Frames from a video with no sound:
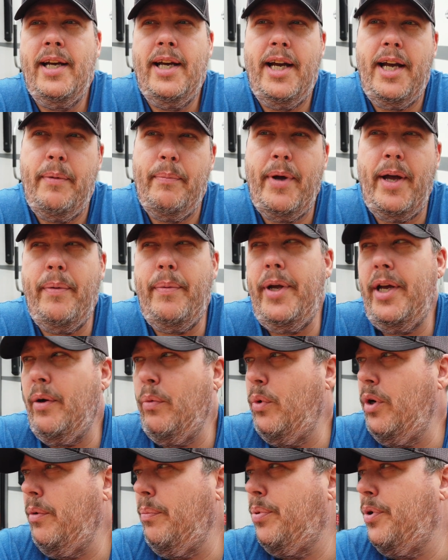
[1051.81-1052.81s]
And maybe it
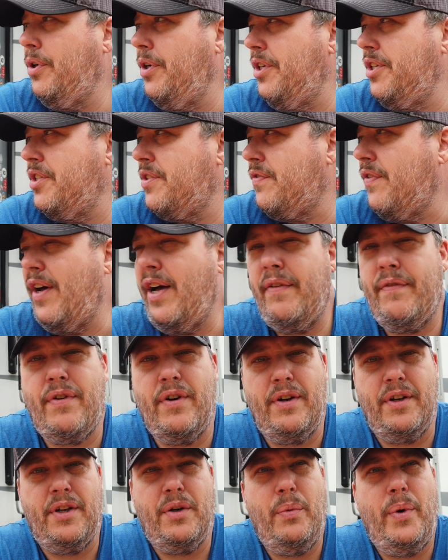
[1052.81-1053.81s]
will pull it just fine
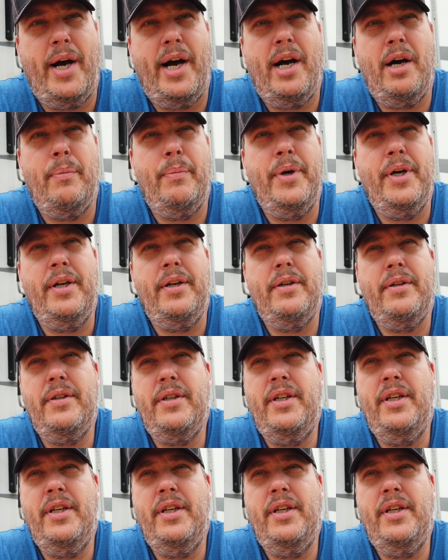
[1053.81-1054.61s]
for a little while, but